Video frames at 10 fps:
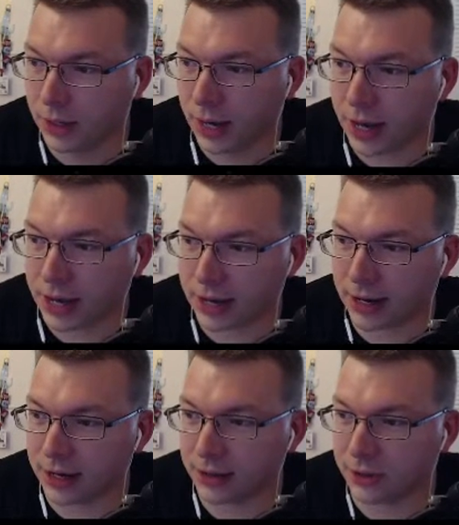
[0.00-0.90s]

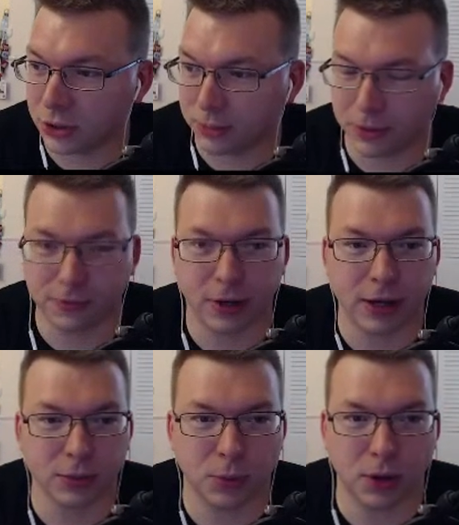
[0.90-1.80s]
Hey, the Jumping
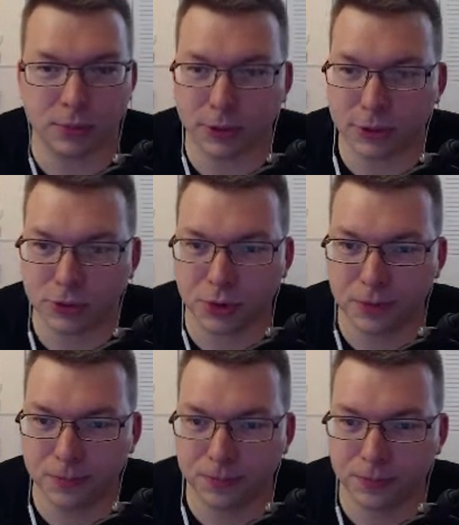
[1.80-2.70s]
Fox, welcome to the stream.